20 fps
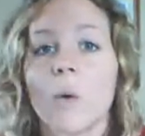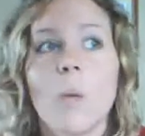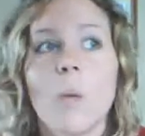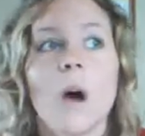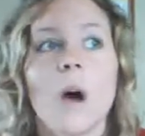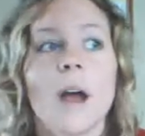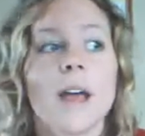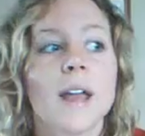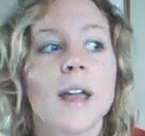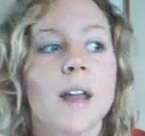
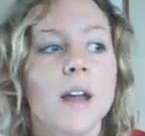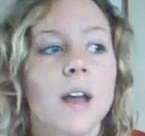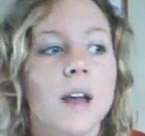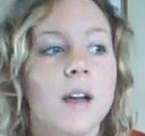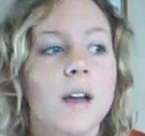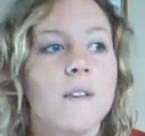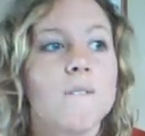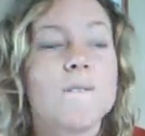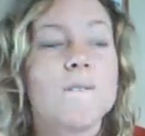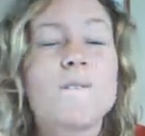what
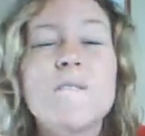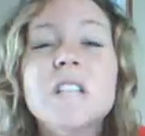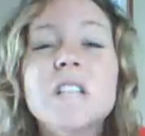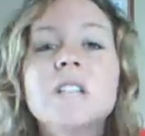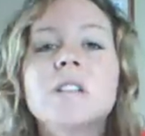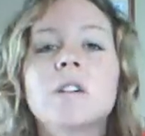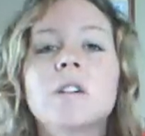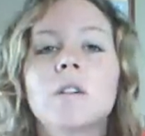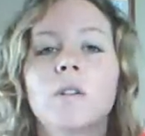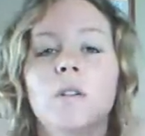
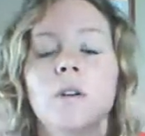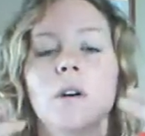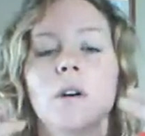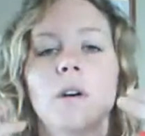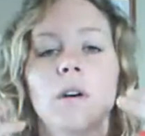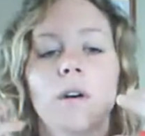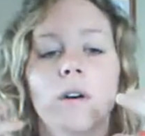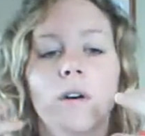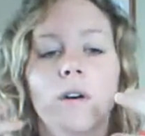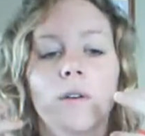physical